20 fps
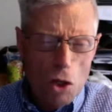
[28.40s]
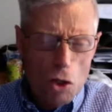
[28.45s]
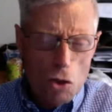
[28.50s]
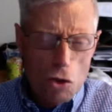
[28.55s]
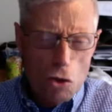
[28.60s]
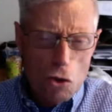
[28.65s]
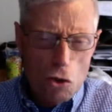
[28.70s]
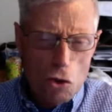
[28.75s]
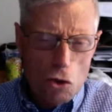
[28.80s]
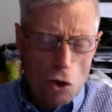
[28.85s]

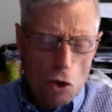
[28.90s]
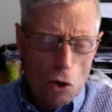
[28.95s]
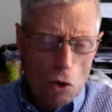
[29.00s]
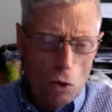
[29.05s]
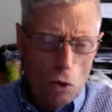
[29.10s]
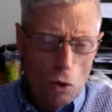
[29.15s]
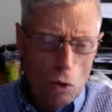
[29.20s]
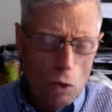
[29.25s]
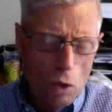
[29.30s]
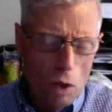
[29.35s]

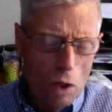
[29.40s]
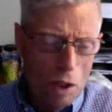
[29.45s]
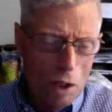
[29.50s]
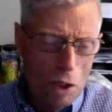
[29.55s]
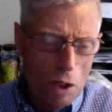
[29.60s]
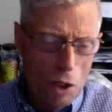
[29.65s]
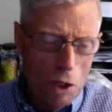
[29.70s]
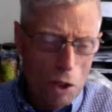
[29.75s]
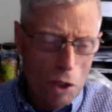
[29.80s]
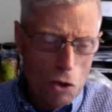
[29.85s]
So
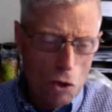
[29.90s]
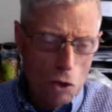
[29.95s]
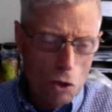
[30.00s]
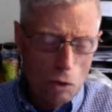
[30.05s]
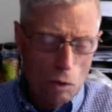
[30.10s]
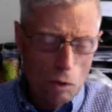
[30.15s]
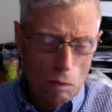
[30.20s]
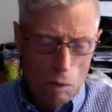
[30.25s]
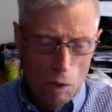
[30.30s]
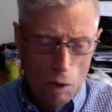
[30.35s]
it's a,
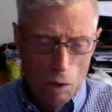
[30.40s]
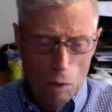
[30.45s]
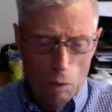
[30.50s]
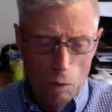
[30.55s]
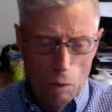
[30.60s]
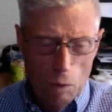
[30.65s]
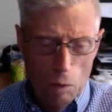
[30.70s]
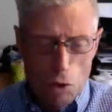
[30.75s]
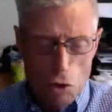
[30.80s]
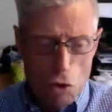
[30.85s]
you
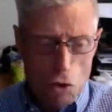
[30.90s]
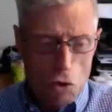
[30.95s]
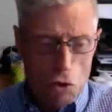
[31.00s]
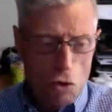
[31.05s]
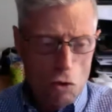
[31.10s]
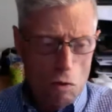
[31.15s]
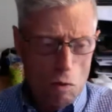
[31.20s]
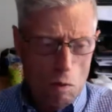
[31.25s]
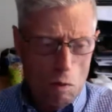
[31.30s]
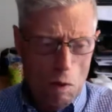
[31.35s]
know, which
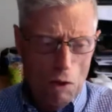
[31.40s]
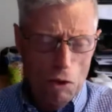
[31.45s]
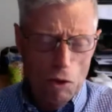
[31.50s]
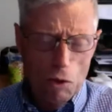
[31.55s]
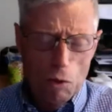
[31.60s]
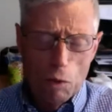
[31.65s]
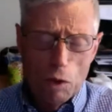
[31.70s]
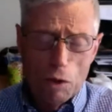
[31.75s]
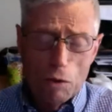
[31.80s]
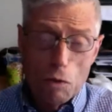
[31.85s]
is, I
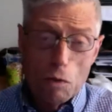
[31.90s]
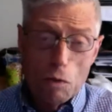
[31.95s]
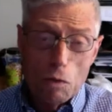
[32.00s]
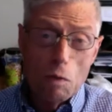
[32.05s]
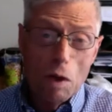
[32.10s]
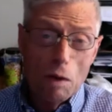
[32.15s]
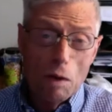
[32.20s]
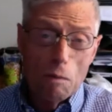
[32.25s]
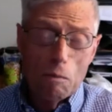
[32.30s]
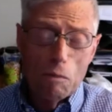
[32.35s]
think
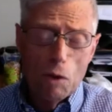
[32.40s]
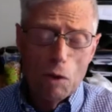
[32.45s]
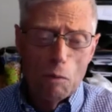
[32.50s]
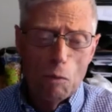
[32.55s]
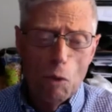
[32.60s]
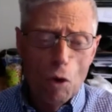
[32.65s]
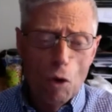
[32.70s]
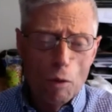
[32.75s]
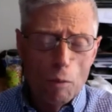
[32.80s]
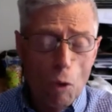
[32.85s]
there are
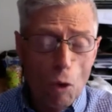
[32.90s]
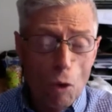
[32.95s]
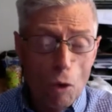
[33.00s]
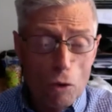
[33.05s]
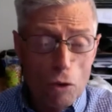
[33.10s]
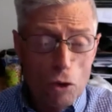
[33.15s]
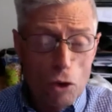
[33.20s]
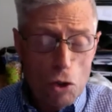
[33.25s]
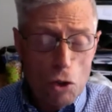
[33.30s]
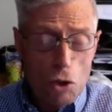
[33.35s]
more and more
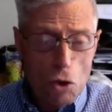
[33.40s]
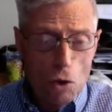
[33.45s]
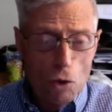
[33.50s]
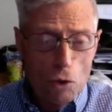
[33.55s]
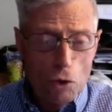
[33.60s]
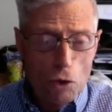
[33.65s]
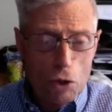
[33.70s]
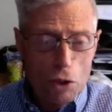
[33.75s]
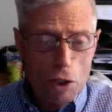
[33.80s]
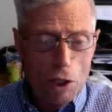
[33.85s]
of these
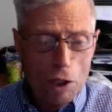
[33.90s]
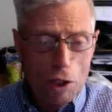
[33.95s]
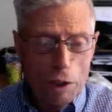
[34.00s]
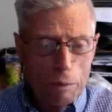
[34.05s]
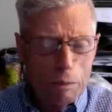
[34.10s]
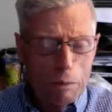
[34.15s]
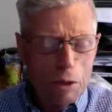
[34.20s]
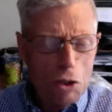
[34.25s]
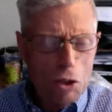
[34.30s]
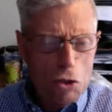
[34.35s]
all the
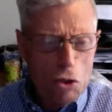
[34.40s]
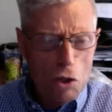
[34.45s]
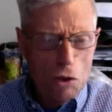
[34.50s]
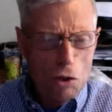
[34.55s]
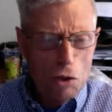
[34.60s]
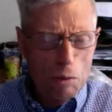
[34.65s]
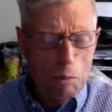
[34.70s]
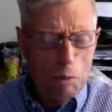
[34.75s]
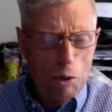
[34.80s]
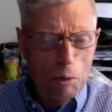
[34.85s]
time because I
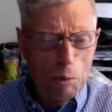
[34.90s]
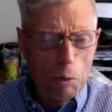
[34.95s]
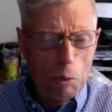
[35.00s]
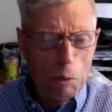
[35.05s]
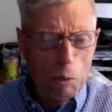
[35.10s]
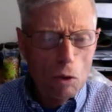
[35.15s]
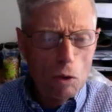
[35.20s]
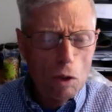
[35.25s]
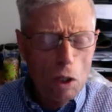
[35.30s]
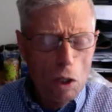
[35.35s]
think
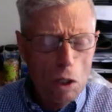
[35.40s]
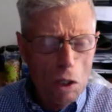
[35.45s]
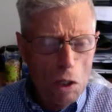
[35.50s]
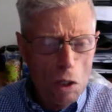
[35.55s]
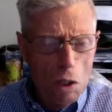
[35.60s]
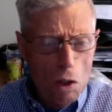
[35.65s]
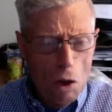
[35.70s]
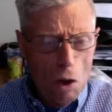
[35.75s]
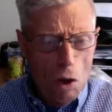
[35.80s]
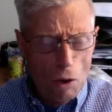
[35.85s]
people
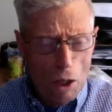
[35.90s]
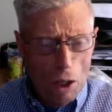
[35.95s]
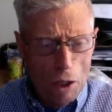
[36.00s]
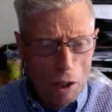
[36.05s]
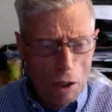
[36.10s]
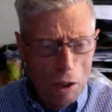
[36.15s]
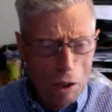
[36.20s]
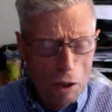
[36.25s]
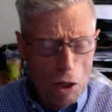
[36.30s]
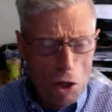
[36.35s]
are
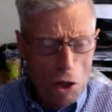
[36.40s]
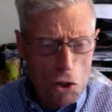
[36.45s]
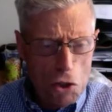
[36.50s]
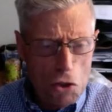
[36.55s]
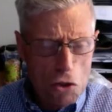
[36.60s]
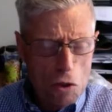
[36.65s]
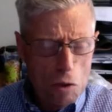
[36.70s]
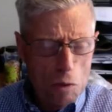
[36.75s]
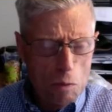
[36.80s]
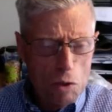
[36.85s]
getting
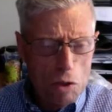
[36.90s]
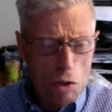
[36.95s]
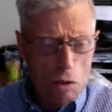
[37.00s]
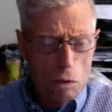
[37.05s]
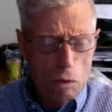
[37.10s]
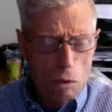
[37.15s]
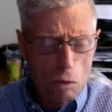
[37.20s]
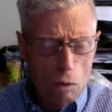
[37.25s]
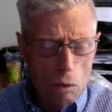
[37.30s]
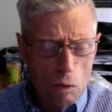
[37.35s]
accustomed
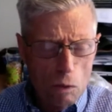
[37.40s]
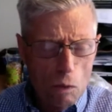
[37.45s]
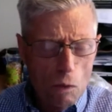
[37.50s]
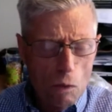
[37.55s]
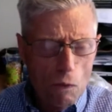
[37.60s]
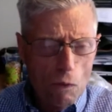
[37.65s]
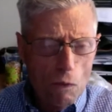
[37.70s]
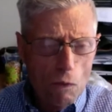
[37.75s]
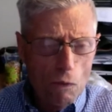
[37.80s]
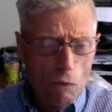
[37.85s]
to
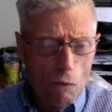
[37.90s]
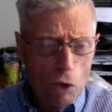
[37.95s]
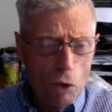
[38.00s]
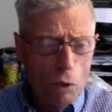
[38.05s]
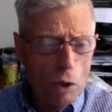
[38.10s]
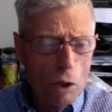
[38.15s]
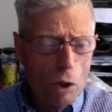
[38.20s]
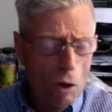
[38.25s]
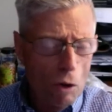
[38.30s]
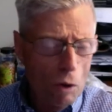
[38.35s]

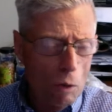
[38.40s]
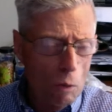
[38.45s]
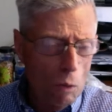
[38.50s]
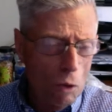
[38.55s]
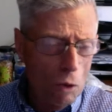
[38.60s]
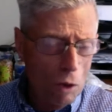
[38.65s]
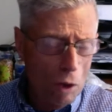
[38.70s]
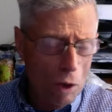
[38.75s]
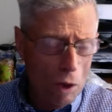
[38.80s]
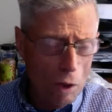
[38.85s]
viewing
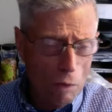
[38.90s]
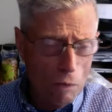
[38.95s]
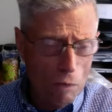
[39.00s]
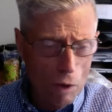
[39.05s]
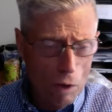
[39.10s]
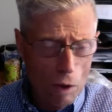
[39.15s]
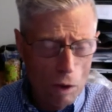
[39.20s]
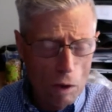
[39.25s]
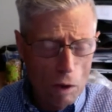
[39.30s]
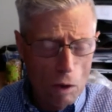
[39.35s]
artwork
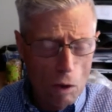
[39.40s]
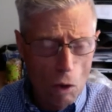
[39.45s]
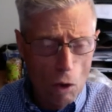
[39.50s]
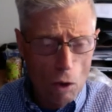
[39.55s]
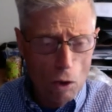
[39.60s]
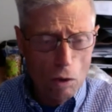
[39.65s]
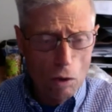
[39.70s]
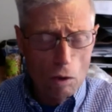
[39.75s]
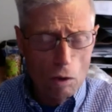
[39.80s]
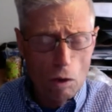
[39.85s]

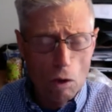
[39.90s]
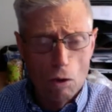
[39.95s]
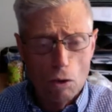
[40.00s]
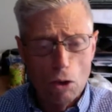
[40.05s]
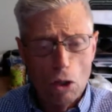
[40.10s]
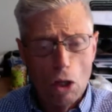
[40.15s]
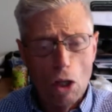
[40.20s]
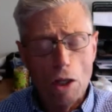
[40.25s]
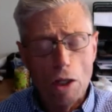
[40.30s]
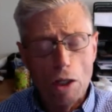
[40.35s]

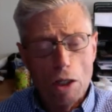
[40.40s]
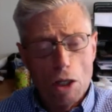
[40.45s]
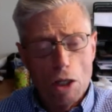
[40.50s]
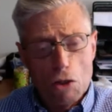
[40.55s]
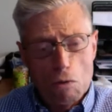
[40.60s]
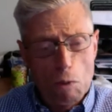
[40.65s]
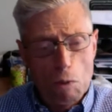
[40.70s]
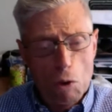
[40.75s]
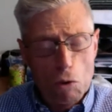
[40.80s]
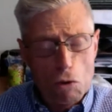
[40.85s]
online
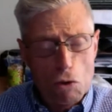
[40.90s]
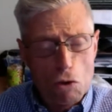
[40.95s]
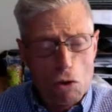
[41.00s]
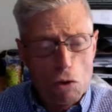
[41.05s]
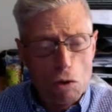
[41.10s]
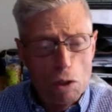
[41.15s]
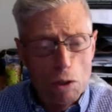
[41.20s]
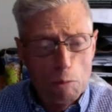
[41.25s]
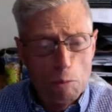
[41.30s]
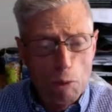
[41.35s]
as opposed
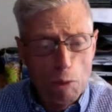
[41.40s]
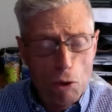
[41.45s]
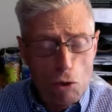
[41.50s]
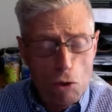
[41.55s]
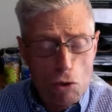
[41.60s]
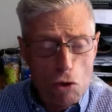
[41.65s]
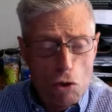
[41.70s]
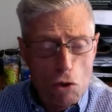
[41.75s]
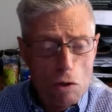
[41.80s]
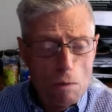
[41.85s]
to in
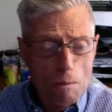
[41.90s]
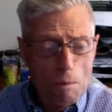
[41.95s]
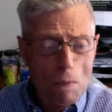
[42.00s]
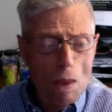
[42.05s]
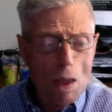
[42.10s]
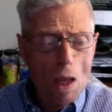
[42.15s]
person.